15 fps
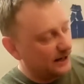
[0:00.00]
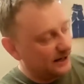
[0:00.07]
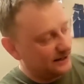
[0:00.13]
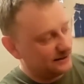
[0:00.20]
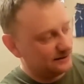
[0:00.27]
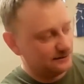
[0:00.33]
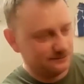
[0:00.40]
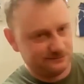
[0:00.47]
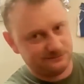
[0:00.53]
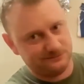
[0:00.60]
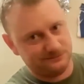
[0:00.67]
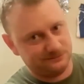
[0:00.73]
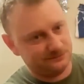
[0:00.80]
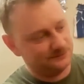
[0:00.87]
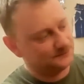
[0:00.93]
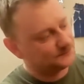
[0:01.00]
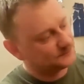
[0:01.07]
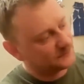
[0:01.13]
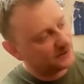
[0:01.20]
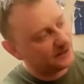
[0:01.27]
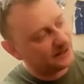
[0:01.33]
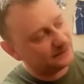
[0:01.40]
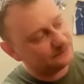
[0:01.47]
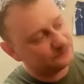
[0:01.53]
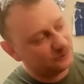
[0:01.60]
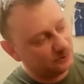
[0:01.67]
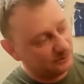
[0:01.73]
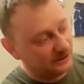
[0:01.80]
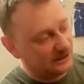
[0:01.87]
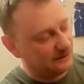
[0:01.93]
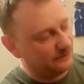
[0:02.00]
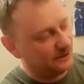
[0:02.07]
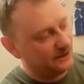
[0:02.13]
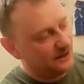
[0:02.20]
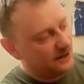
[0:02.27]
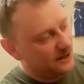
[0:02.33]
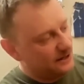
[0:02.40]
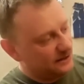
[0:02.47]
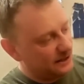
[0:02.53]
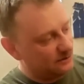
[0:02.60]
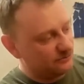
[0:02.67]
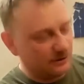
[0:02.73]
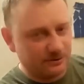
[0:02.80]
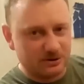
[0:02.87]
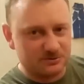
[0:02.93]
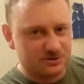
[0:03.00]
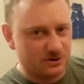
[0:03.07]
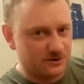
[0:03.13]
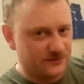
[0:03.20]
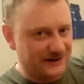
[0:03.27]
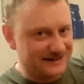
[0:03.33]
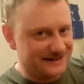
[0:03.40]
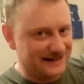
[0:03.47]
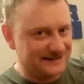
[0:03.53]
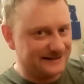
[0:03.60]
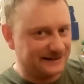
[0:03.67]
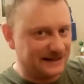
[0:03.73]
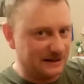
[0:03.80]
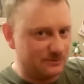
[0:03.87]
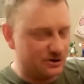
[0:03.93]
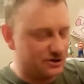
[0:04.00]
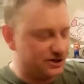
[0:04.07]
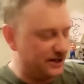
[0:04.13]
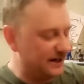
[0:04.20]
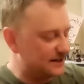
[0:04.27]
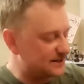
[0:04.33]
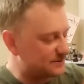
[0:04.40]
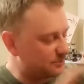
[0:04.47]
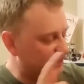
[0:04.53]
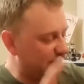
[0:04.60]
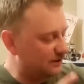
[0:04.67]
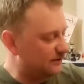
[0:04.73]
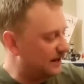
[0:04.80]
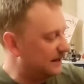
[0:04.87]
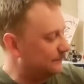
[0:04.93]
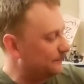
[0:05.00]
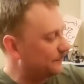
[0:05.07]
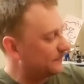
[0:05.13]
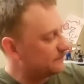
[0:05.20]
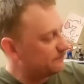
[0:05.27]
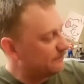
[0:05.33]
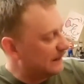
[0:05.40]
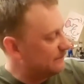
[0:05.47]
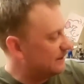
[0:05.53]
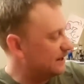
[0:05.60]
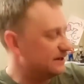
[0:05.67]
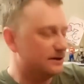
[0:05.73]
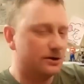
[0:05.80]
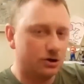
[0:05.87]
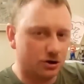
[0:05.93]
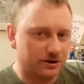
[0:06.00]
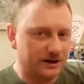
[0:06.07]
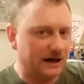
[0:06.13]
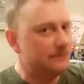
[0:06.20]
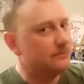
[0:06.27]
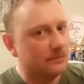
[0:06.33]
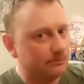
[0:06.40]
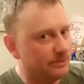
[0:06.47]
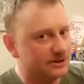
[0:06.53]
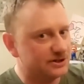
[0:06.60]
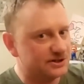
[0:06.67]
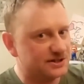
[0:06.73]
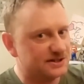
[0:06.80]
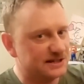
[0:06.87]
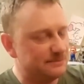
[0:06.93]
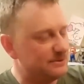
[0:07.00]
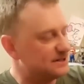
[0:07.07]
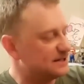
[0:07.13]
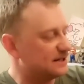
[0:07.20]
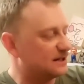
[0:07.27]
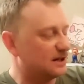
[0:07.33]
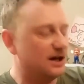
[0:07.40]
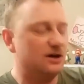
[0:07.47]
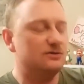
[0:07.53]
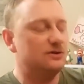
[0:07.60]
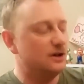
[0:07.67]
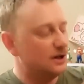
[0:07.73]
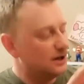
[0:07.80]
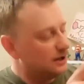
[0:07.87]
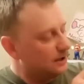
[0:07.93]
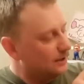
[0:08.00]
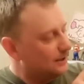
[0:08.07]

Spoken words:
Yeah, we'll get that in a minute. Now, RoboCop 2 is a fantastic game on the GX. We know that. Batman, good game, but just a CPC clone.